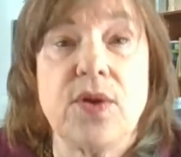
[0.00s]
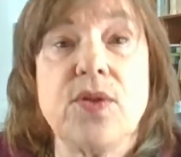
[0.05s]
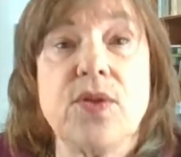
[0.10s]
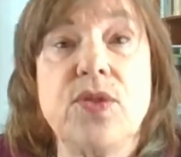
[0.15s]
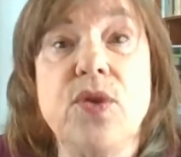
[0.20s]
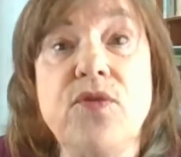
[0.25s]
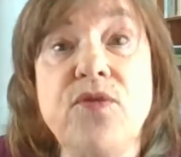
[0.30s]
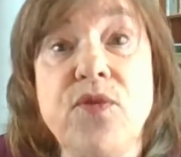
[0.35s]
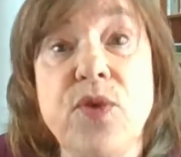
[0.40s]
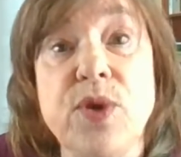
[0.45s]

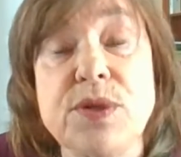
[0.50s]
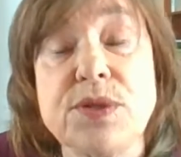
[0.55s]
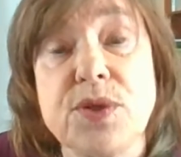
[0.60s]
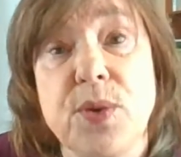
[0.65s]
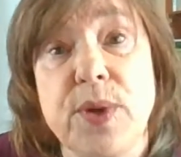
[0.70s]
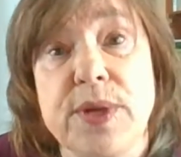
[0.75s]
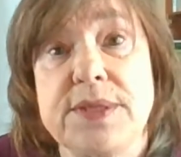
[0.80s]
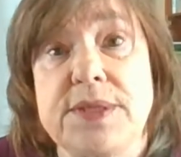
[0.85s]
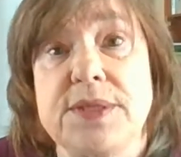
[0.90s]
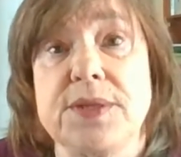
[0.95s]
The first
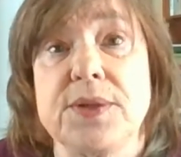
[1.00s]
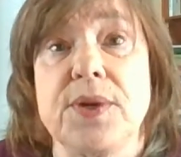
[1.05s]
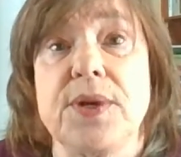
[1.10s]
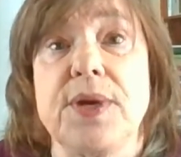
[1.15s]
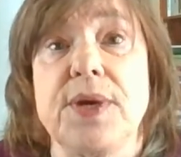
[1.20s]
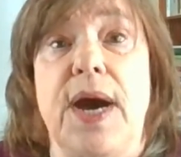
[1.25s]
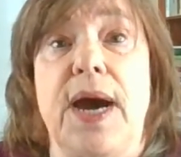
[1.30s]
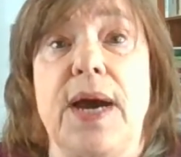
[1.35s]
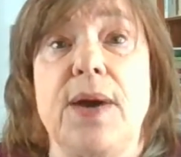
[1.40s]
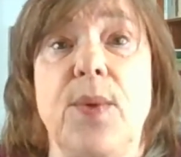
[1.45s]

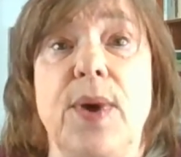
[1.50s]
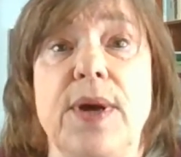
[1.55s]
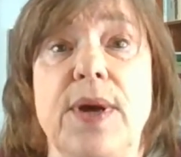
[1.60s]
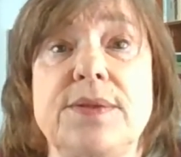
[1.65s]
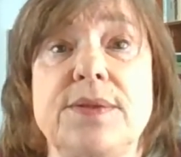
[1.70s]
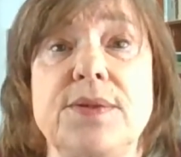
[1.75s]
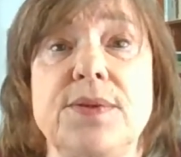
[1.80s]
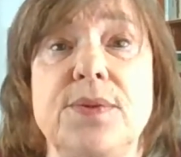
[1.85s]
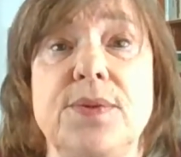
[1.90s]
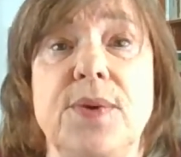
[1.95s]
criteria I want
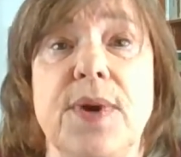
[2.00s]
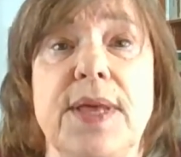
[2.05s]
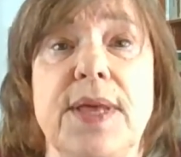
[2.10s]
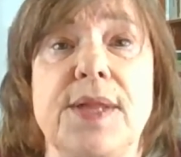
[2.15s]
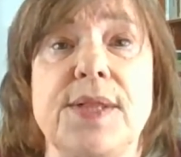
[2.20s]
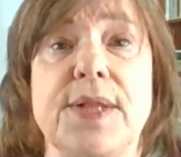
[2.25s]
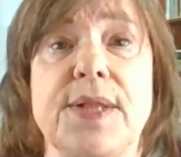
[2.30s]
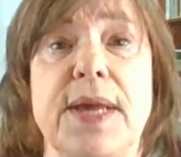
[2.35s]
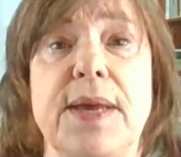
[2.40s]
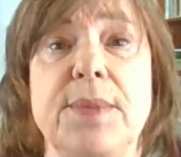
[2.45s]
to
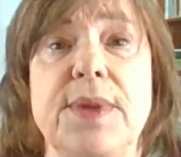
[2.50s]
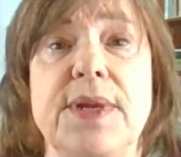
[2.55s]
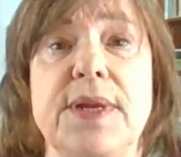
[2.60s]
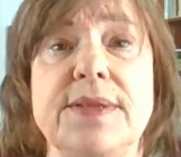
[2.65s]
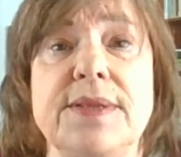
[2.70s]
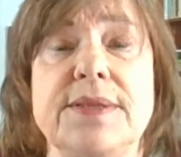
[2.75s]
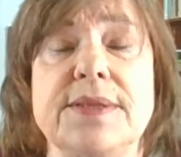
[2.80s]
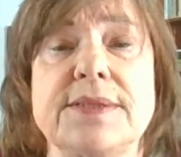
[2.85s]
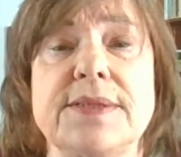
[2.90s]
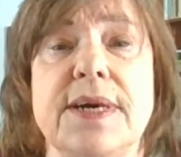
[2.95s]
examine
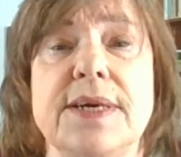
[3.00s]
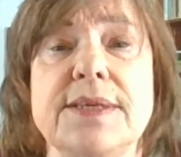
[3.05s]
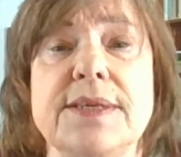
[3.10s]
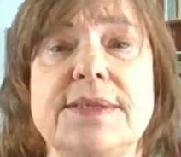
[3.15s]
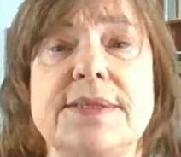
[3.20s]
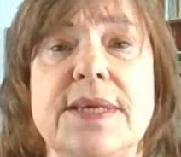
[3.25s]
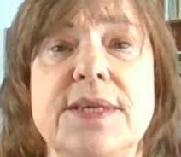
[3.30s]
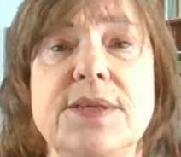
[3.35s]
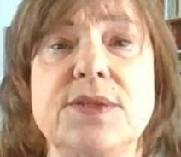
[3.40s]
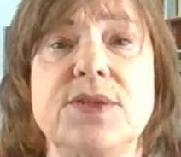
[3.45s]
and
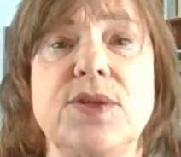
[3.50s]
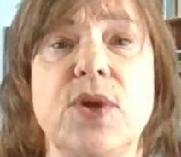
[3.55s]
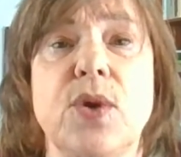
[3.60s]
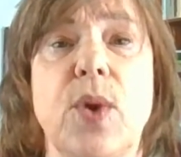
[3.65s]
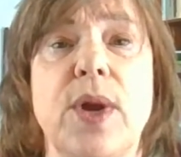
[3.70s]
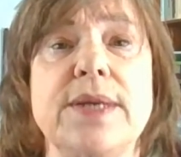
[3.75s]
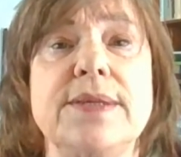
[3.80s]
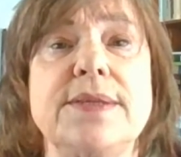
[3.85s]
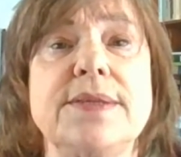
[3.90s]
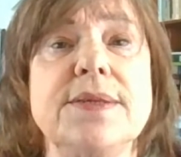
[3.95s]
discuss is the
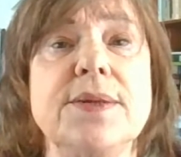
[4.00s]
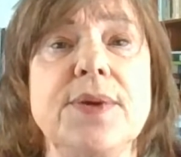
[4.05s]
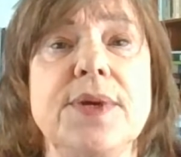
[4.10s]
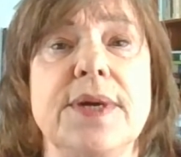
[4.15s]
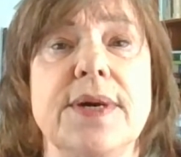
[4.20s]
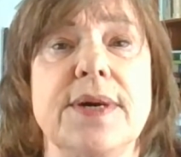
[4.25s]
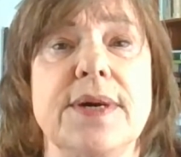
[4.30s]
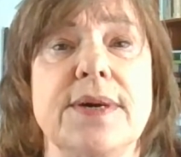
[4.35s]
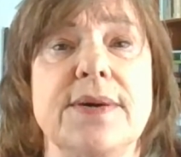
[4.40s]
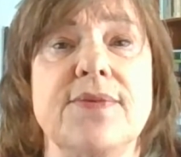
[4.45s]

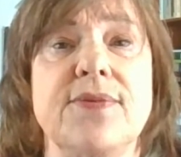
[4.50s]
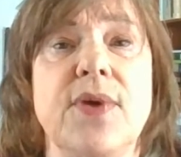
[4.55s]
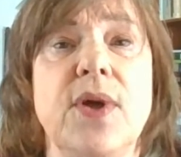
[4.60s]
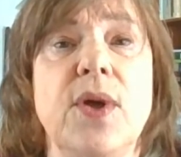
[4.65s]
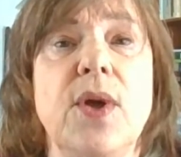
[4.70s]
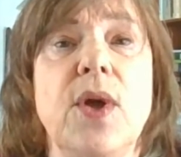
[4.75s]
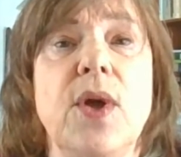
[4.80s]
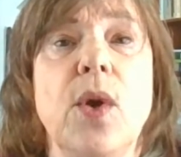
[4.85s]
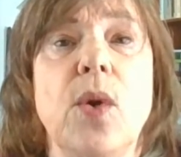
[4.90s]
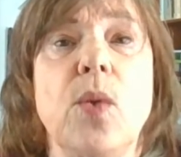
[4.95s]
criteria of
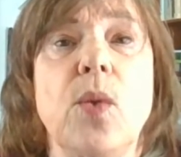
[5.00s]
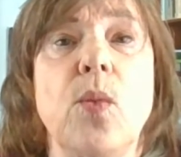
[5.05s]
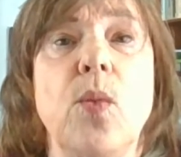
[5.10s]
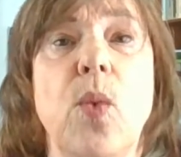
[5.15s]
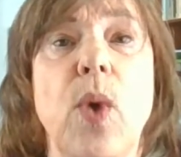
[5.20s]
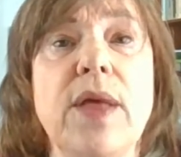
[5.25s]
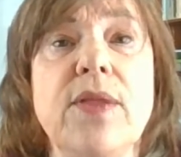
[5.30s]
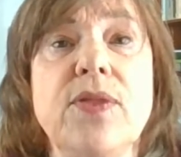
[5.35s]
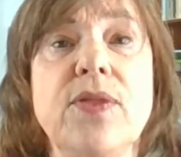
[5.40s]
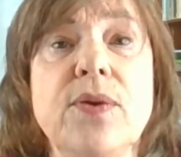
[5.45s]

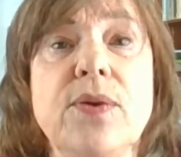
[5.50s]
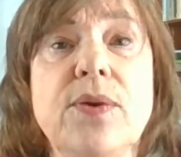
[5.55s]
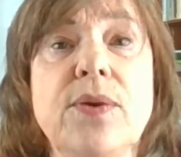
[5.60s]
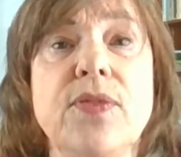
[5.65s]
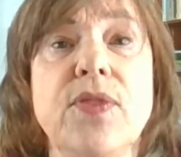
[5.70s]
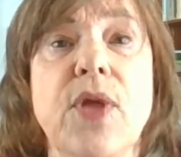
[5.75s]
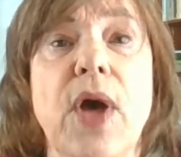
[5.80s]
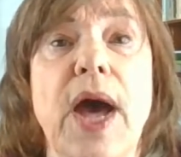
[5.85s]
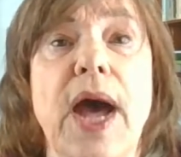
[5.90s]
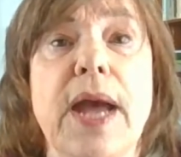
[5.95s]
whether
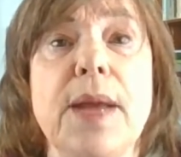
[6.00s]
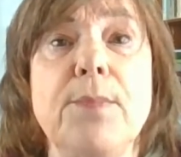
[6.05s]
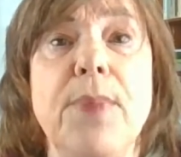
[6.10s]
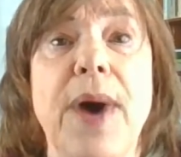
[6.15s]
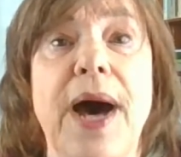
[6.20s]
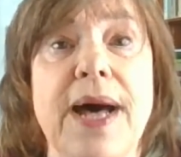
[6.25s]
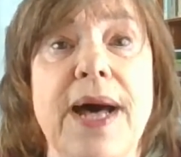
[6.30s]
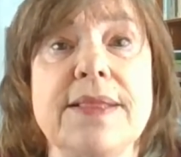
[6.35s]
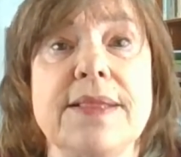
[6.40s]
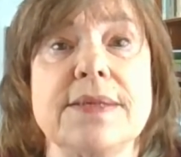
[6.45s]
the
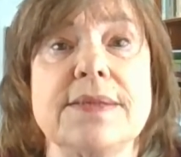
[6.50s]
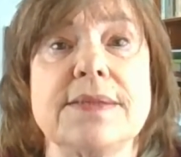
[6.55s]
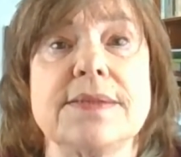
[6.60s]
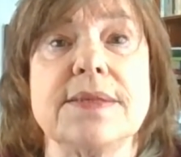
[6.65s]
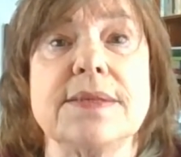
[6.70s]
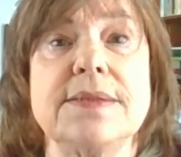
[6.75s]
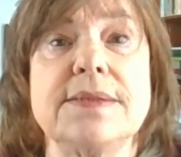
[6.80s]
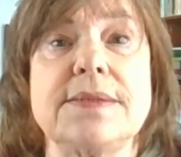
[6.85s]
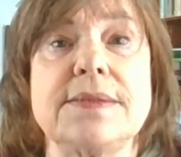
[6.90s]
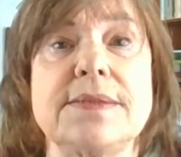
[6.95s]

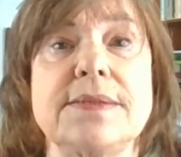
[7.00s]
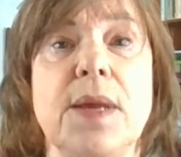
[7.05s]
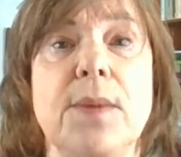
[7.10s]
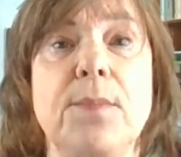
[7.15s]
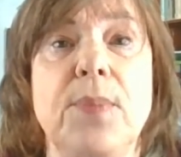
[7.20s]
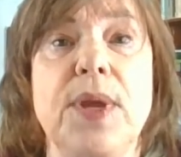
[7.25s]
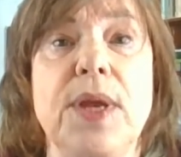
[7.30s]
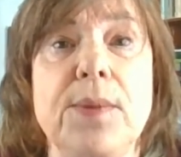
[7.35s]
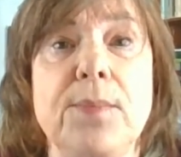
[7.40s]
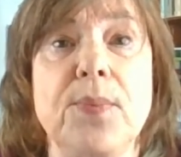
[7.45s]
hypothesis
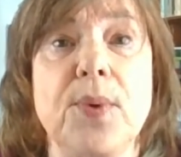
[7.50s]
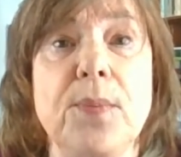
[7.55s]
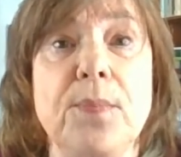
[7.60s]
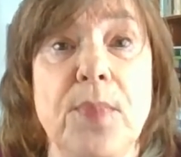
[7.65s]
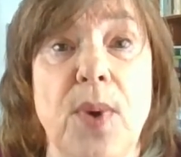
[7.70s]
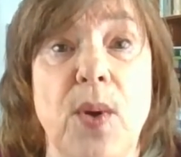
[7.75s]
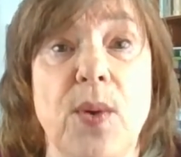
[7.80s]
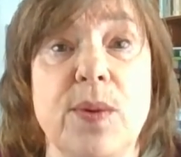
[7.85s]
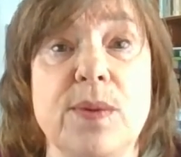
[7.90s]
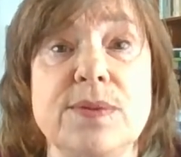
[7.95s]
being
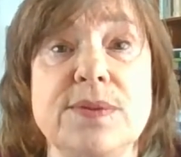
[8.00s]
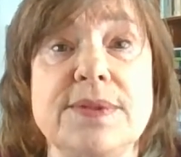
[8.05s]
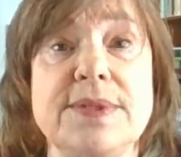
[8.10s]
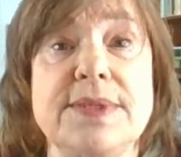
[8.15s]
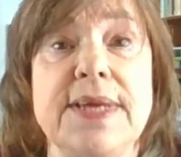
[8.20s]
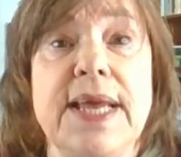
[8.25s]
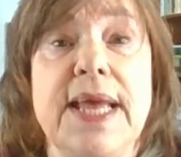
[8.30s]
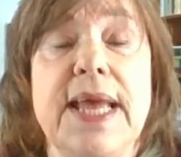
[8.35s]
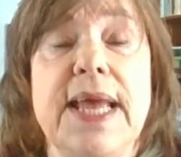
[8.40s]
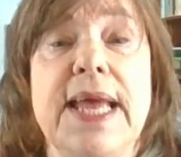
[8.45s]
proposed
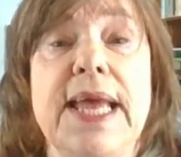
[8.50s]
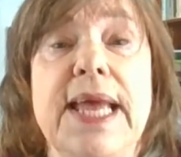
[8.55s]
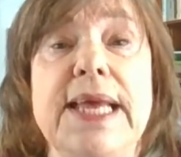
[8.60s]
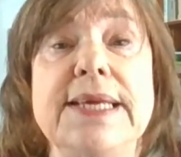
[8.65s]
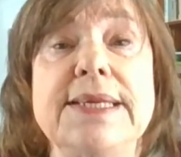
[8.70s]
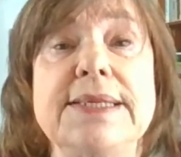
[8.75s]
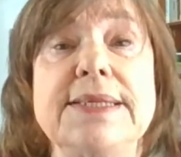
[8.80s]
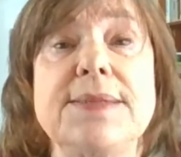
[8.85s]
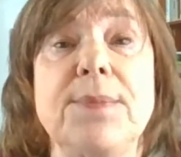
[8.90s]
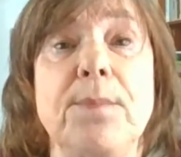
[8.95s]

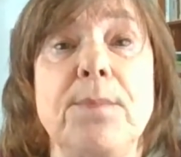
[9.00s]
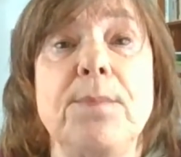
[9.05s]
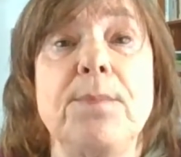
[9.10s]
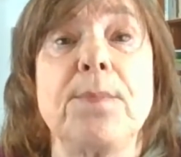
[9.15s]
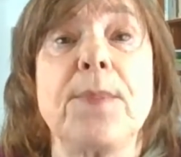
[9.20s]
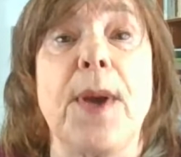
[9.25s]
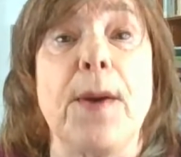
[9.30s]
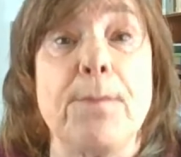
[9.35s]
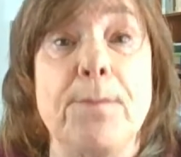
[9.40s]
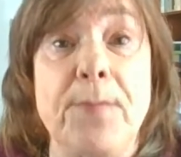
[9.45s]
is
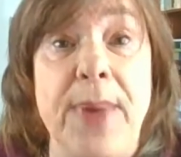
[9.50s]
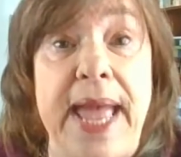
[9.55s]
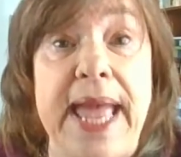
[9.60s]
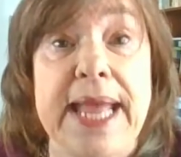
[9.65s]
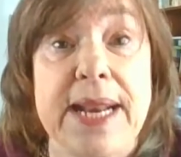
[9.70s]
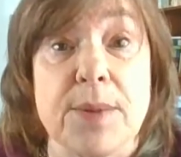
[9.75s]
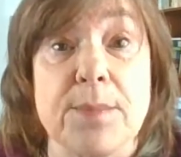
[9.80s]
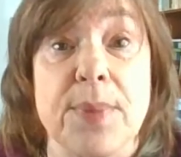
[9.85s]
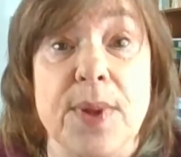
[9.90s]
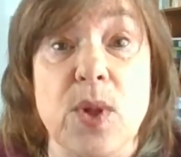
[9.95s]

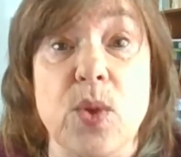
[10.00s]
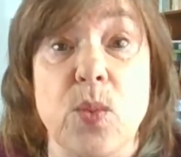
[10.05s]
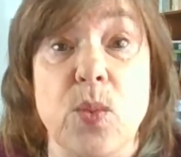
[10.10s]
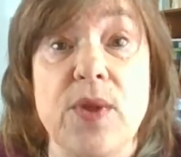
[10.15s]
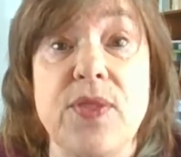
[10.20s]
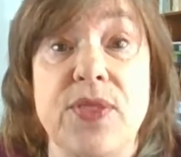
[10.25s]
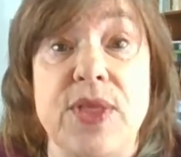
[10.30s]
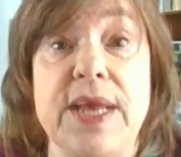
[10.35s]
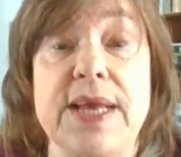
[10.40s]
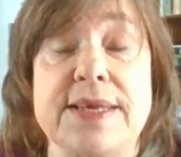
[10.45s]
compatible
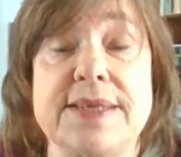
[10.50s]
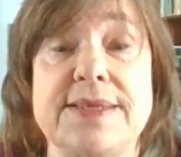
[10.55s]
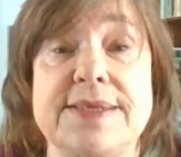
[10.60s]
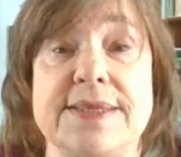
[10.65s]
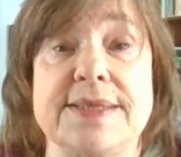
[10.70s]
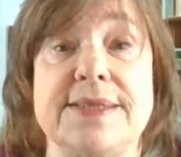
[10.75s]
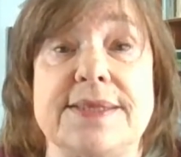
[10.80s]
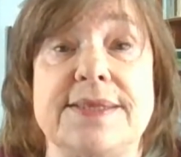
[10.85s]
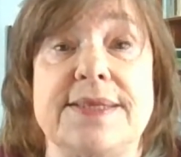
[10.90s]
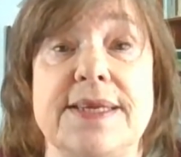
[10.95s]
with
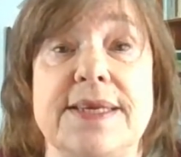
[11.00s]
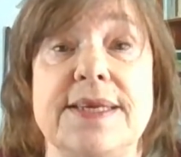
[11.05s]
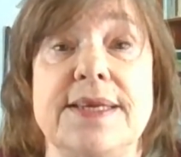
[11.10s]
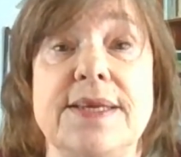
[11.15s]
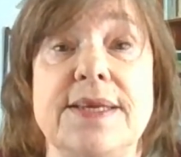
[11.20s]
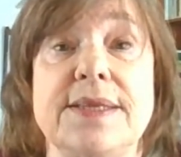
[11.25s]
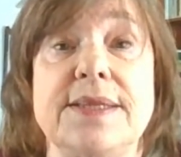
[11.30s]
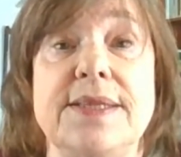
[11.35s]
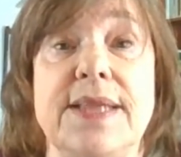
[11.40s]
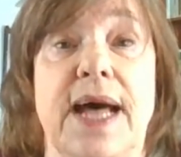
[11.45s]

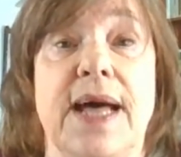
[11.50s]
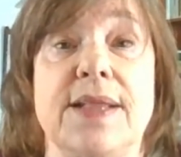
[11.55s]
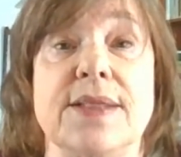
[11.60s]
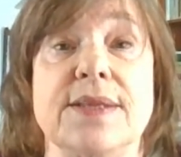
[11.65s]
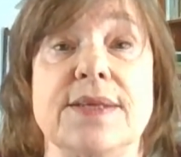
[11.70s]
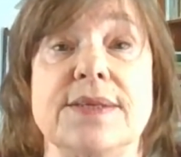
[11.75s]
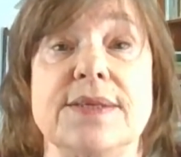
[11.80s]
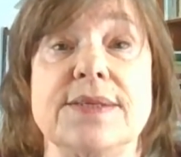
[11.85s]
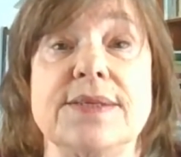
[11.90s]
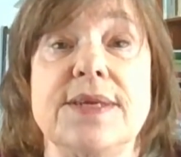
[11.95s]
existing
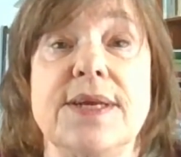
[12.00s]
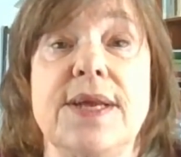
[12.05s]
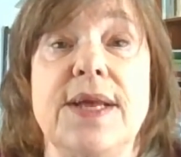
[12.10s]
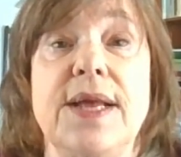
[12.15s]
knowledge.